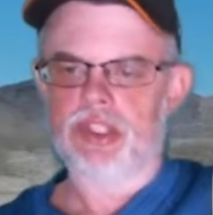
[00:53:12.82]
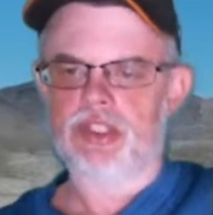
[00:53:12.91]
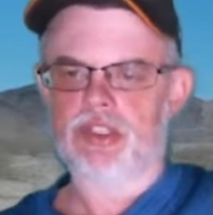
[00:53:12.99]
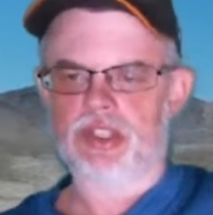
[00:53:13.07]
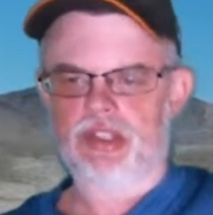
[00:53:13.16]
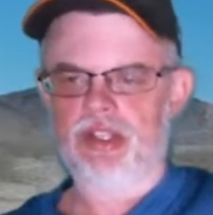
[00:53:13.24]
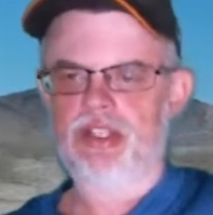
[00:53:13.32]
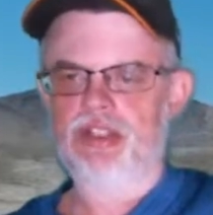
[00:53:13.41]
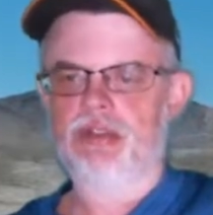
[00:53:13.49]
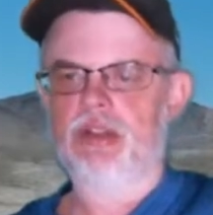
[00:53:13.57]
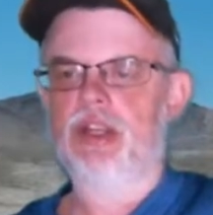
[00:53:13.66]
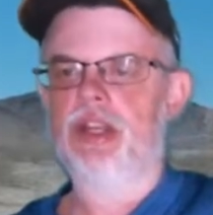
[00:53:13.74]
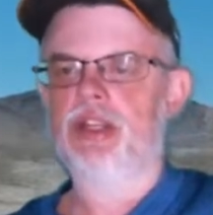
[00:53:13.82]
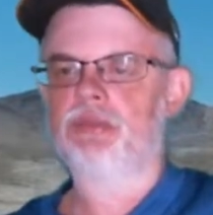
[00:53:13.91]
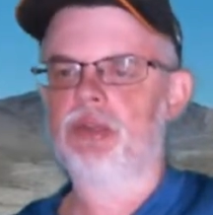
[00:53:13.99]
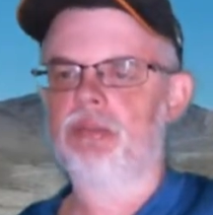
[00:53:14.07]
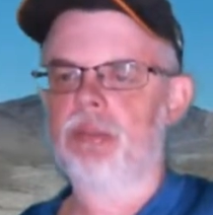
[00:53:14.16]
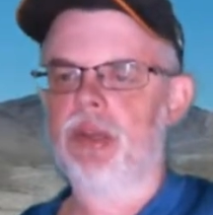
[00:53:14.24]
Silly string
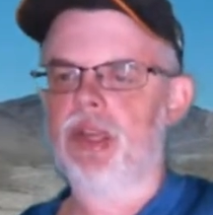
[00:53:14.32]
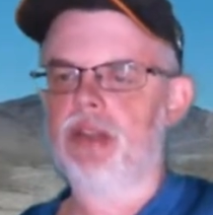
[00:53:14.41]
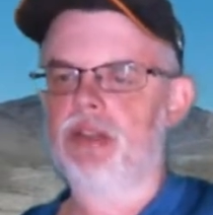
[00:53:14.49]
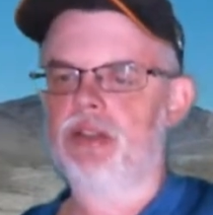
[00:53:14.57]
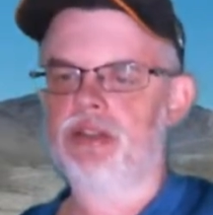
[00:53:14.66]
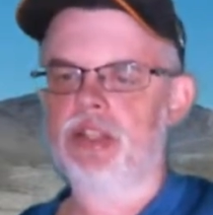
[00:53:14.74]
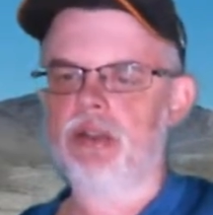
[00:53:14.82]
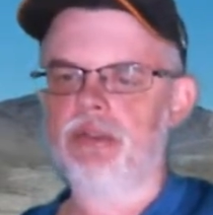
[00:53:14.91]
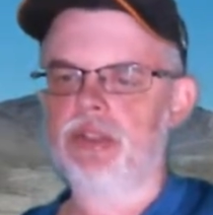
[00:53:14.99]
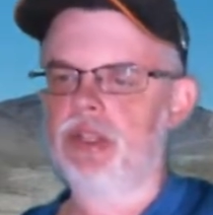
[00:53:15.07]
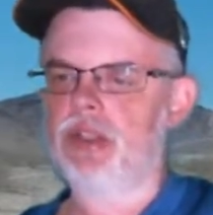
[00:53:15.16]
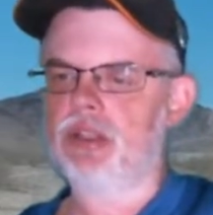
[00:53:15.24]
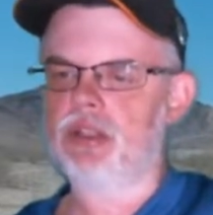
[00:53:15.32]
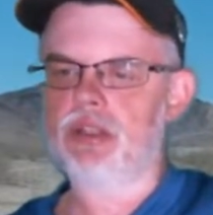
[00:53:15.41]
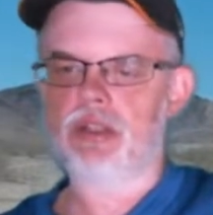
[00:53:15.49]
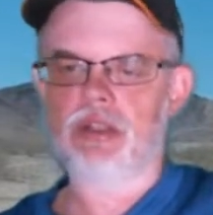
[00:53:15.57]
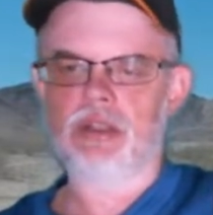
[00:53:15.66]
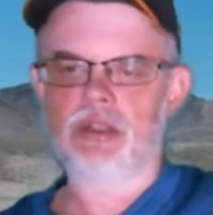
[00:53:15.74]
has been banned in
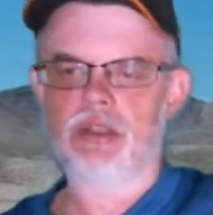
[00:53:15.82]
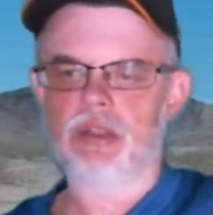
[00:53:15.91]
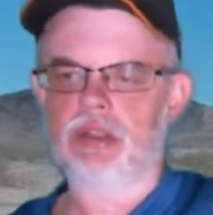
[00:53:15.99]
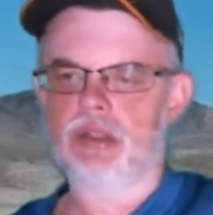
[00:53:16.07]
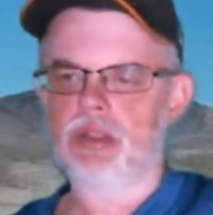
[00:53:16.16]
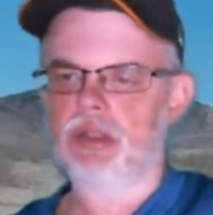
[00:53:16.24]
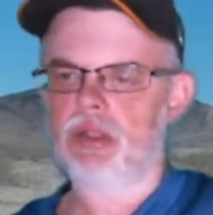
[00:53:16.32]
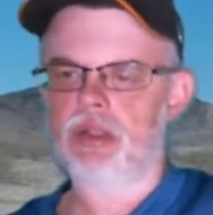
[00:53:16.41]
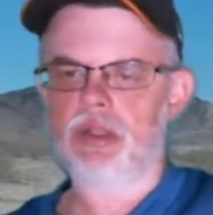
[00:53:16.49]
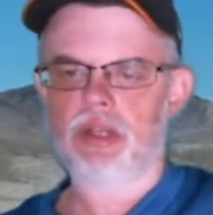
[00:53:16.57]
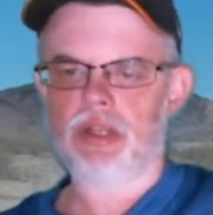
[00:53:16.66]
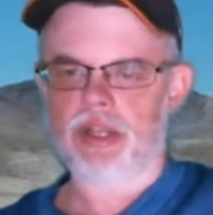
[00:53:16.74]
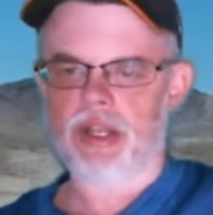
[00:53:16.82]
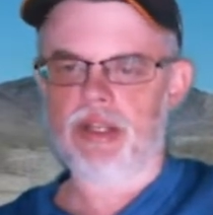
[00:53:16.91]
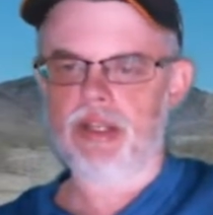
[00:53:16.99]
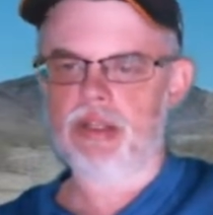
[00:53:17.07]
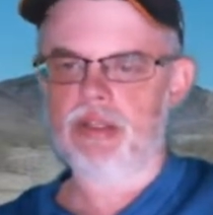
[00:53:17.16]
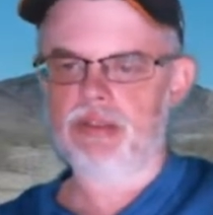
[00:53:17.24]
Southington,
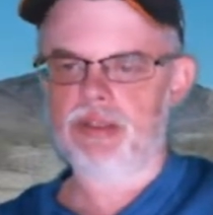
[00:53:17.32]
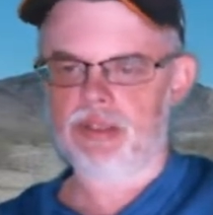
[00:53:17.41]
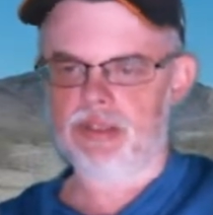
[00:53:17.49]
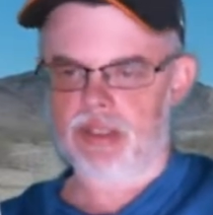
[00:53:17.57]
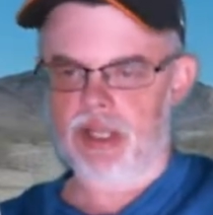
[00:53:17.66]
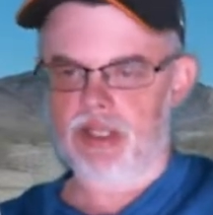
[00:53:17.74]
Connecticut since